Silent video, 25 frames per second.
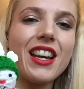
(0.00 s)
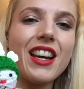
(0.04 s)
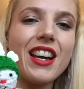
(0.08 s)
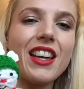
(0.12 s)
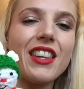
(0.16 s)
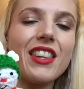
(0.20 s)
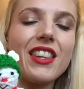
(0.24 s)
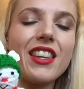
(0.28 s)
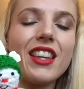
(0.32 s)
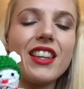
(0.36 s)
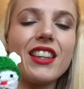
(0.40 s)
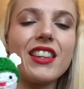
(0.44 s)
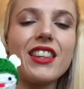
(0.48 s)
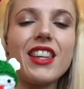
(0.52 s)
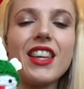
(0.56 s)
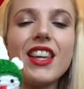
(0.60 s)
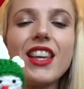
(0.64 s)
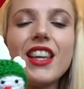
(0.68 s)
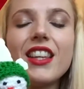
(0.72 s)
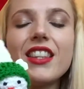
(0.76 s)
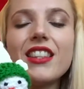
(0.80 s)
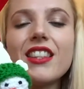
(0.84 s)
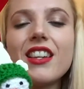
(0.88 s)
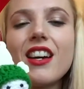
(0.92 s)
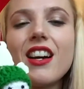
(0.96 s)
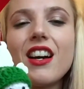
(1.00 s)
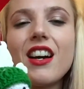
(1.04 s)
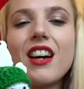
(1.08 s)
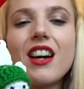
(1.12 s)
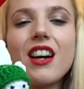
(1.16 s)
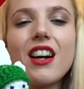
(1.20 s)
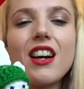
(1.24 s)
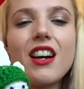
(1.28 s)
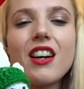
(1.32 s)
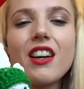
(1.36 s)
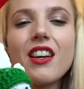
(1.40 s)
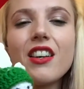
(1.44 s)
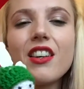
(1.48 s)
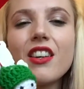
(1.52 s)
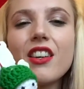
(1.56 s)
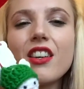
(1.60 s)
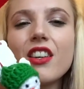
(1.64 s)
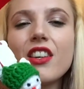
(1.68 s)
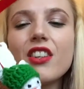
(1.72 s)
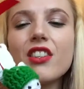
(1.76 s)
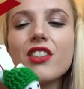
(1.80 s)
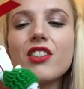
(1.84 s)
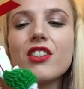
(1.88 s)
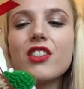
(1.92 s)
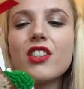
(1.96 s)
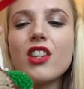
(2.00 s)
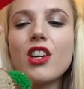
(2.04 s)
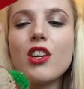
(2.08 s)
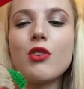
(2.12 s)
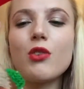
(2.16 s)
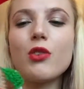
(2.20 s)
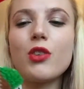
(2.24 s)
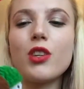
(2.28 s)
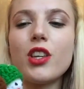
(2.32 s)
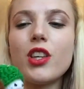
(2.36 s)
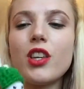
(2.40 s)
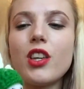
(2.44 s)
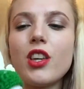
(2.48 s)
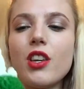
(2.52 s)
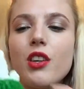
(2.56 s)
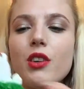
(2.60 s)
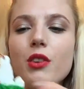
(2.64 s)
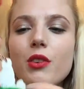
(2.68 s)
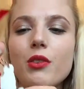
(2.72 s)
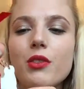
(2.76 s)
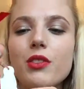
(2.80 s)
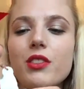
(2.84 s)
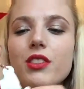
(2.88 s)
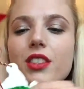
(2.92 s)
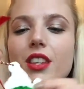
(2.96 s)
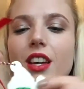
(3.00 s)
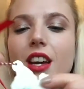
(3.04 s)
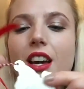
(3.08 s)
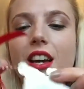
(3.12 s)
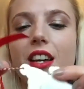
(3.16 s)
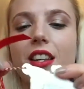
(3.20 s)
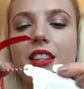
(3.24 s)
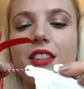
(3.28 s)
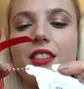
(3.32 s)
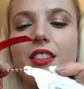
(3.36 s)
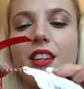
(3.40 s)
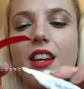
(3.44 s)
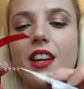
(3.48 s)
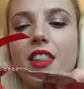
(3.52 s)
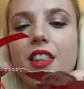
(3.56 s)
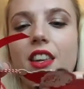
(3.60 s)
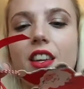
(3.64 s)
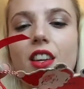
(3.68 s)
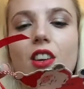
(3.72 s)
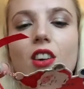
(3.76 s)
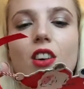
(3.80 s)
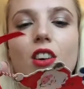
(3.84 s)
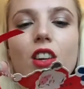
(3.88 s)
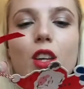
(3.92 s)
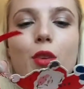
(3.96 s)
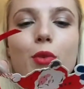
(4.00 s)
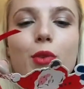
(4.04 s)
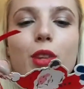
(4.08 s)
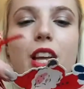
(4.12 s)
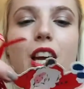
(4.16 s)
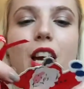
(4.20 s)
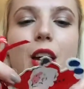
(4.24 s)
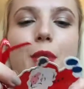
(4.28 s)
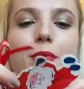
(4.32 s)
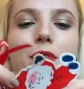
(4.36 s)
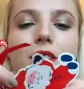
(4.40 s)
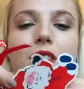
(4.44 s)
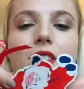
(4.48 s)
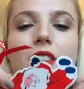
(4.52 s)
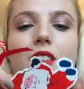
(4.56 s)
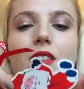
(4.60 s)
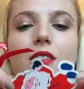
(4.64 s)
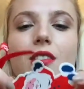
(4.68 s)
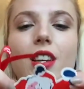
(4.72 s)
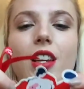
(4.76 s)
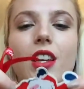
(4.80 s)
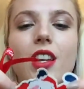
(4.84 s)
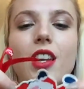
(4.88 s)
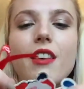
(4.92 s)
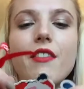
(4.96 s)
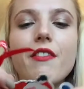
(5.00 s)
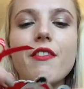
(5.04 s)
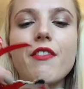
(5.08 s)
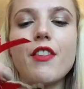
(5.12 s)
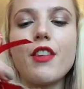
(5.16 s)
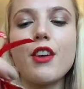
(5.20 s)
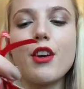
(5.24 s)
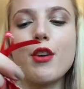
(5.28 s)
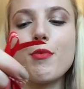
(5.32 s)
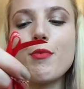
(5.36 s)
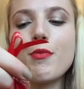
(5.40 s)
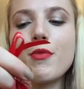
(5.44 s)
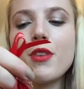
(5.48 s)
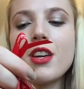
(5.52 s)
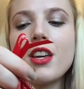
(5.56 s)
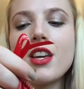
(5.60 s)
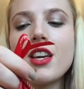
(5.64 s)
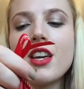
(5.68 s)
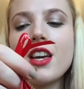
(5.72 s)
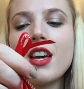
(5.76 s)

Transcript: I think these are so cute, and I think Holly will absolutely love them.